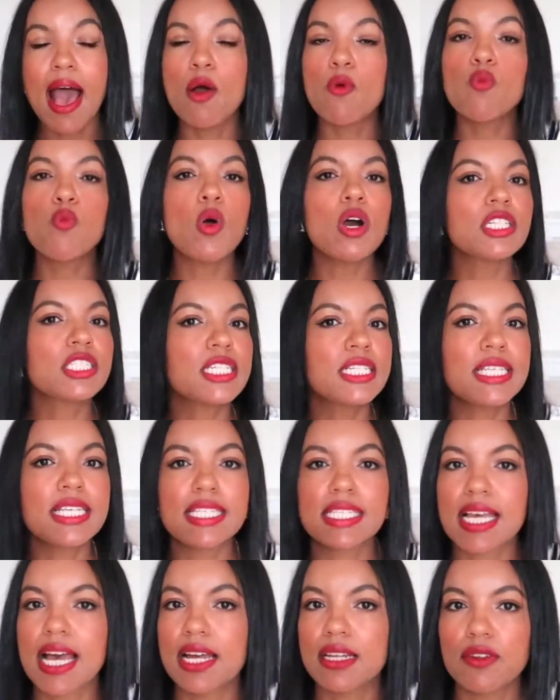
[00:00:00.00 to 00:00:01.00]
And watching
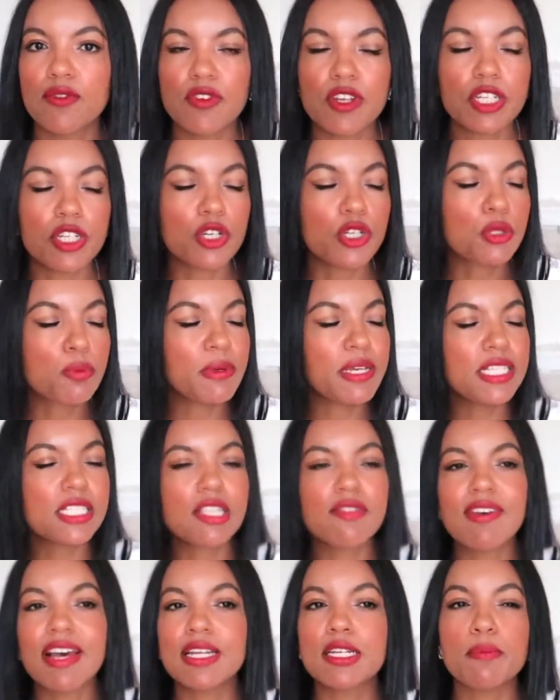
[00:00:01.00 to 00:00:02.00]
these kind of videos, being
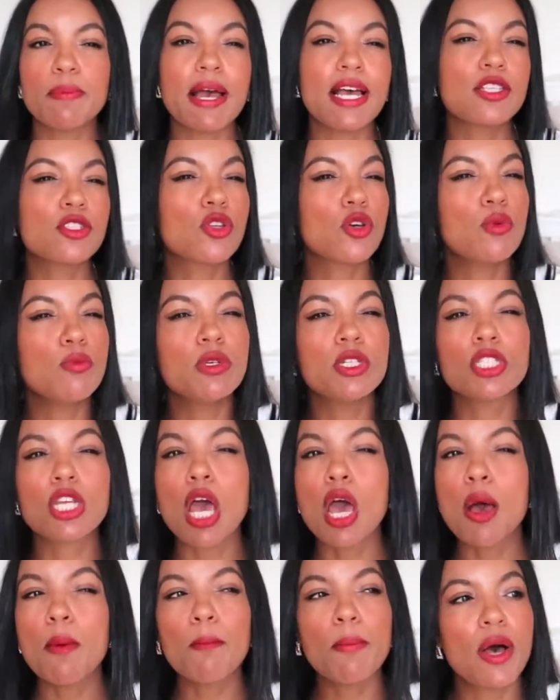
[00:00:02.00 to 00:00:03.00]
surrounded by so
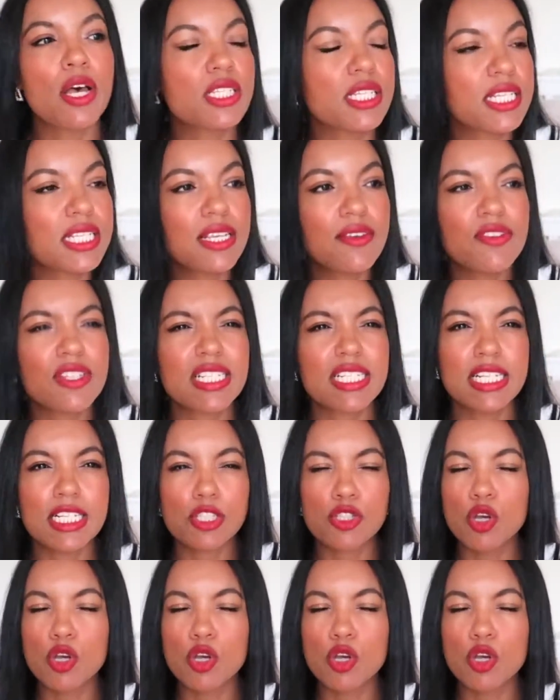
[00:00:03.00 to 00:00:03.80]
much positivity,